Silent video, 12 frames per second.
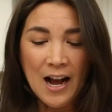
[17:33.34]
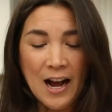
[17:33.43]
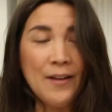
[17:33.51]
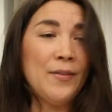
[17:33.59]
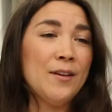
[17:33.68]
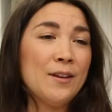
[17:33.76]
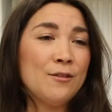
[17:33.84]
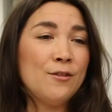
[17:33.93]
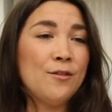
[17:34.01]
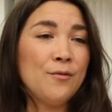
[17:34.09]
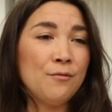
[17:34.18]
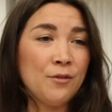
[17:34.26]
I think
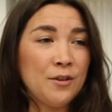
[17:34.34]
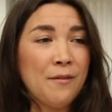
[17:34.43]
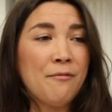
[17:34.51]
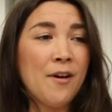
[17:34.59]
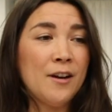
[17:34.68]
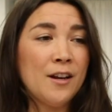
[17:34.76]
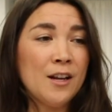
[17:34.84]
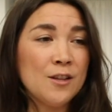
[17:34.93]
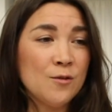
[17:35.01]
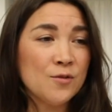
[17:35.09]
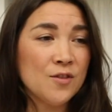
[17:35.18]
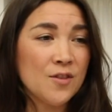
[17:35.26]
it's really fun and it
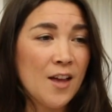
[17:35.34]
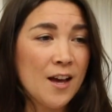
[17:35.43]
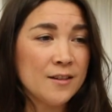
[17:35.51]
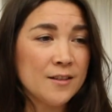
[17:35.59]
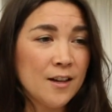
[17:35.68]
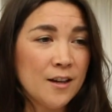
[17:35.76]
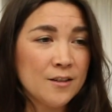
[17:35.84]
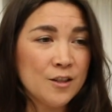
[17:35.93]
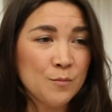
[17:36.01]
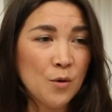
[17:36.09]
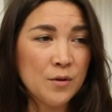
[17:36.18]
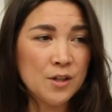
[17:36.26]
uses that
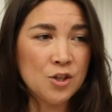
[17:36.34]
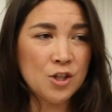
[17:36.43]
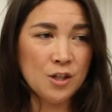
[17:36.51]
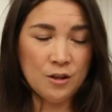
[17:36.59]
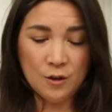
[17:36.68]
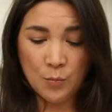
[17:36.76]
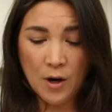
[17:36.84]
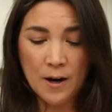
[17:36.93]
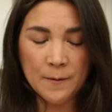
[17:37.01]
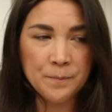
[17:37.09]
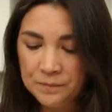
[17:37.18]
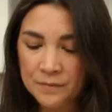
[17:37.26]
smoky cheese
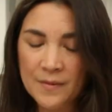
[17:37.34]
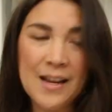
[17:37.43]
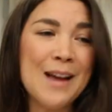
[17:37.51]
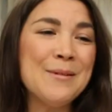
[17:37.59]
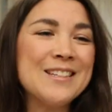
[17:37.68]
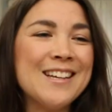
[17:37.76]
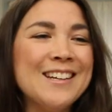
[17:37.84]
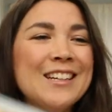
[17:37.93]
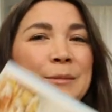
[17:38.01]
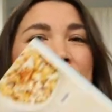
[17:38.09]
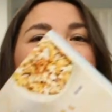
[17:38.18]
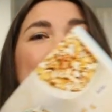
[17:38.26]
spread. I'm
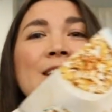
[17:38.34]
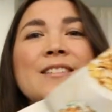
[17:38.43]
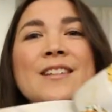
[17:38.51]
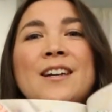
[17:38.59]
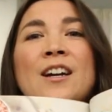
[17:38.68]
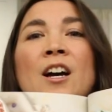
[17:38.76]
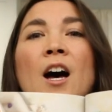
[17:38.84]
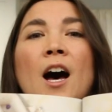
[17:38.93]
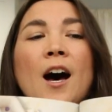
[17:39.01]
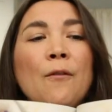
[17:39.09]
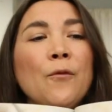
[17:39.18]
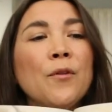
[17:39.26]
excited about this.
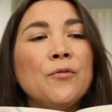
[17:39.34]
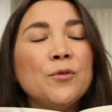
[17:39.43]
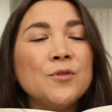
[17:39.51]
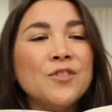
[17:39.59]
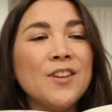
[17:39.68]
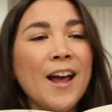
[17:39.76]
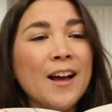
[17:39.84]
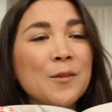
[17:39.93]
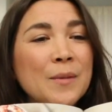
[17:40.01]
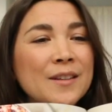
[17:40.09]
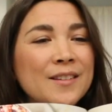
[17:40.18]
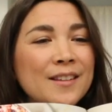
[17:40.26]
Hot for Food snack
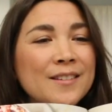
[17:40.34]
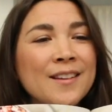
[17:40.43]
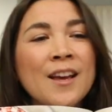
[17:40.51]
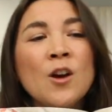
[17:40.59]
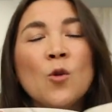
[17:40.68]
mixes.